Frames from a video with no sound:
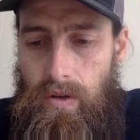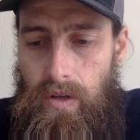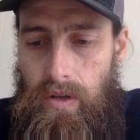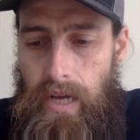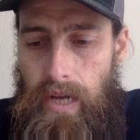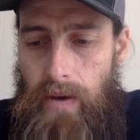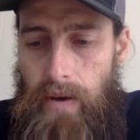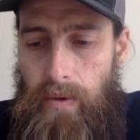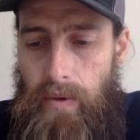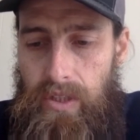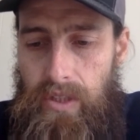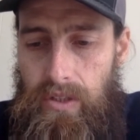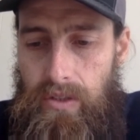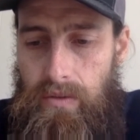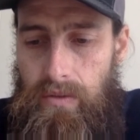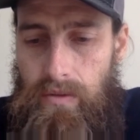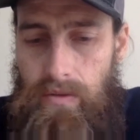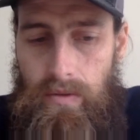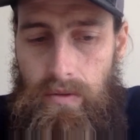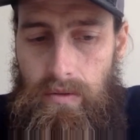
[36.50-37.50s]
yeah, we
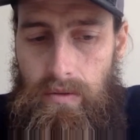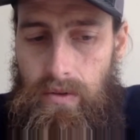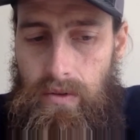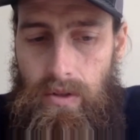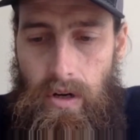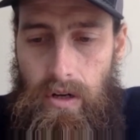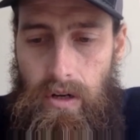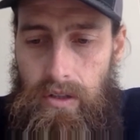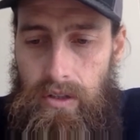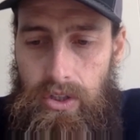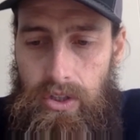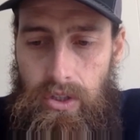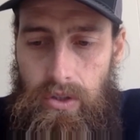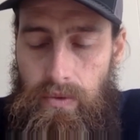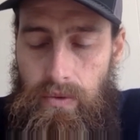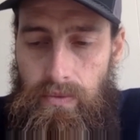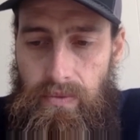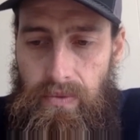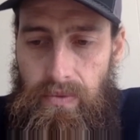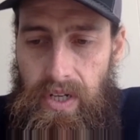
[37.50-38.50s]
just started
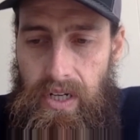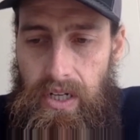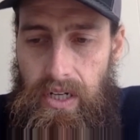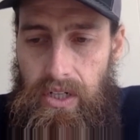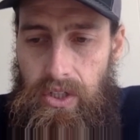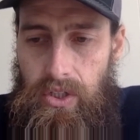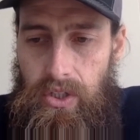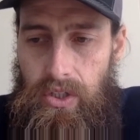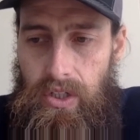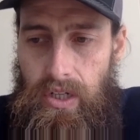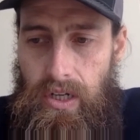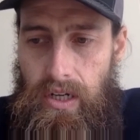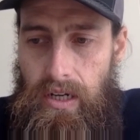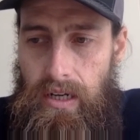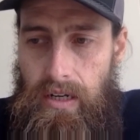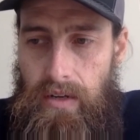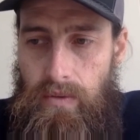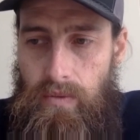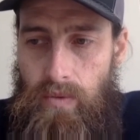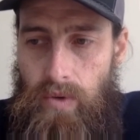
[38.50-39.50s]
shooting fish
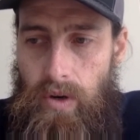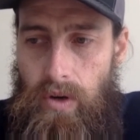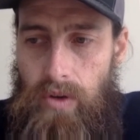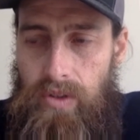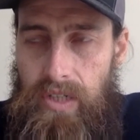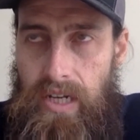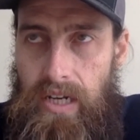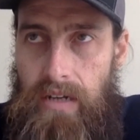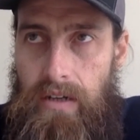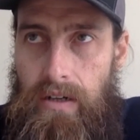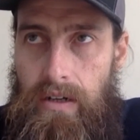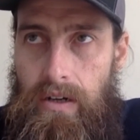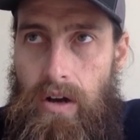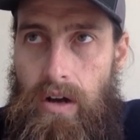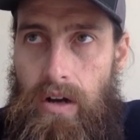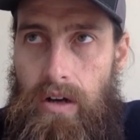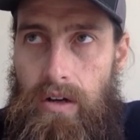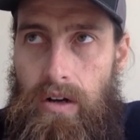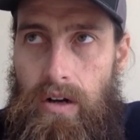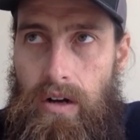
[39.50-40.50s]
and rotating
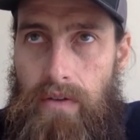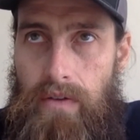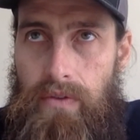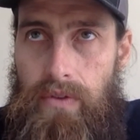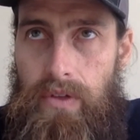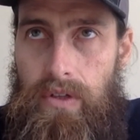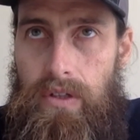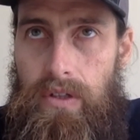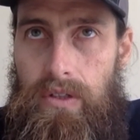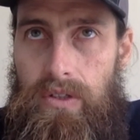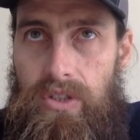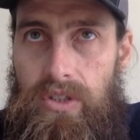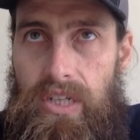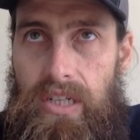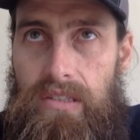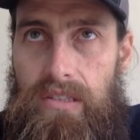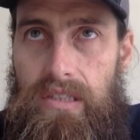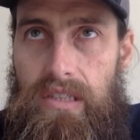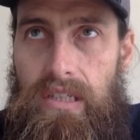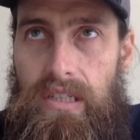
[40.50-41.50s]
on and off the
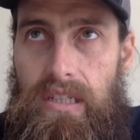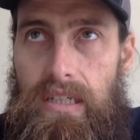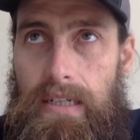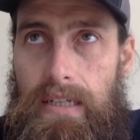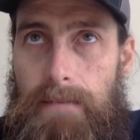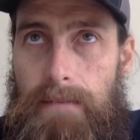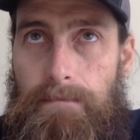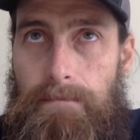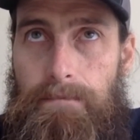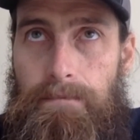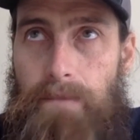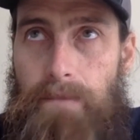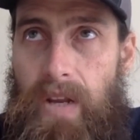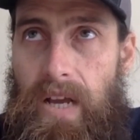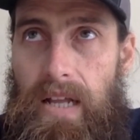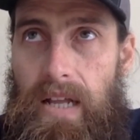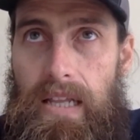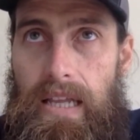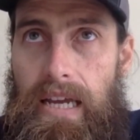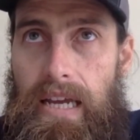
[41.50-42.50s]
jet ski. And
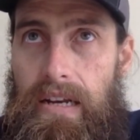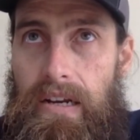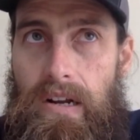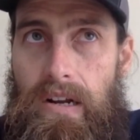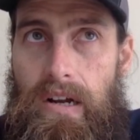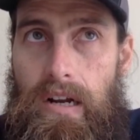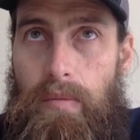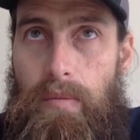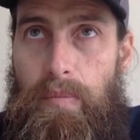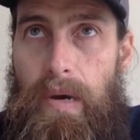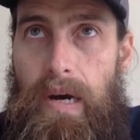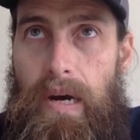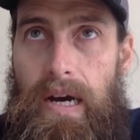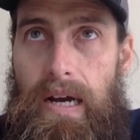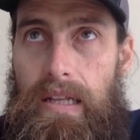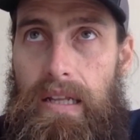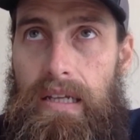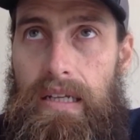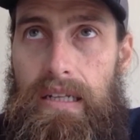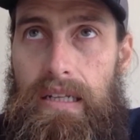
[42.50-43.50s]
I landed on a
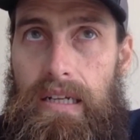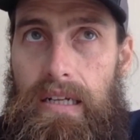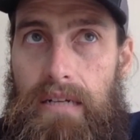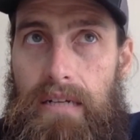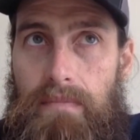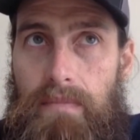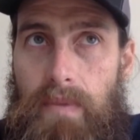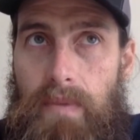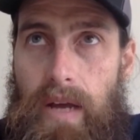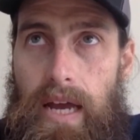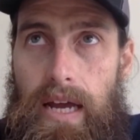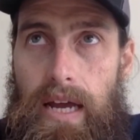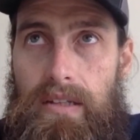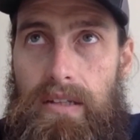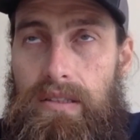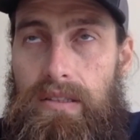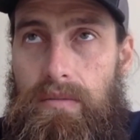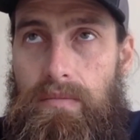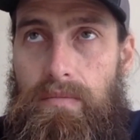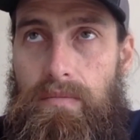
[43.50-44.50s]
piling that
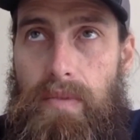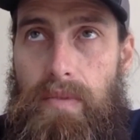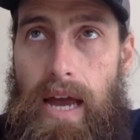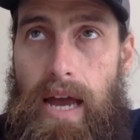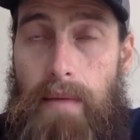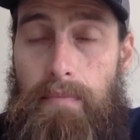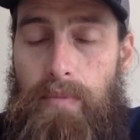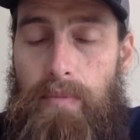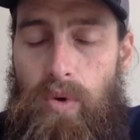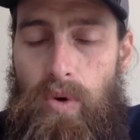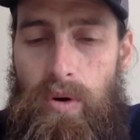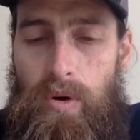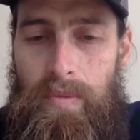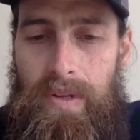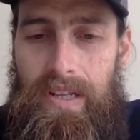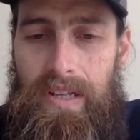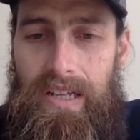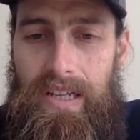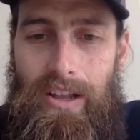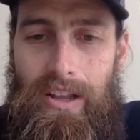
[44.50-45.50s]
had some
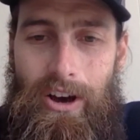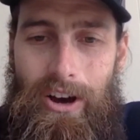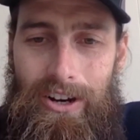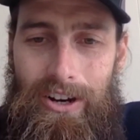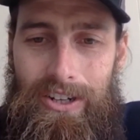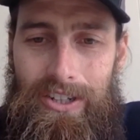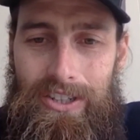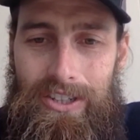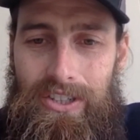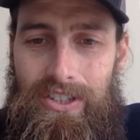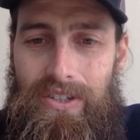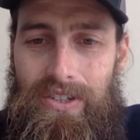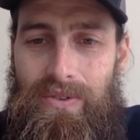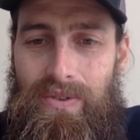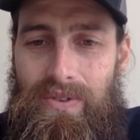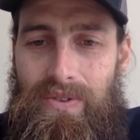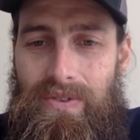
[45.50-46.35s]
abnormally large